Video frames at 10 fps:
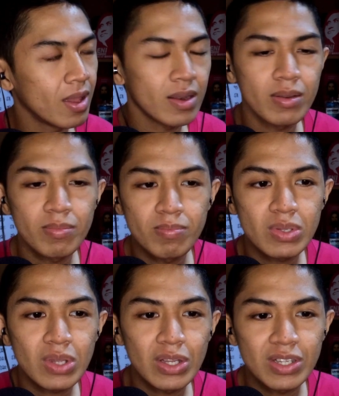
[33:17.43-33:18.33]
and
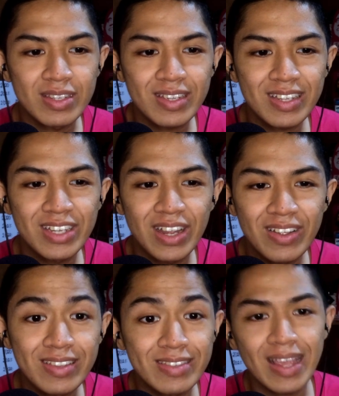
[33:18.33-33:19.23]
misogynistic in
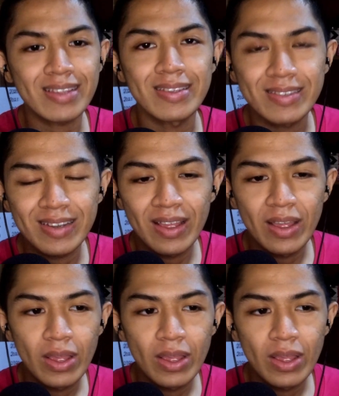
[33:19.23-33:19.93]
general, and sexist,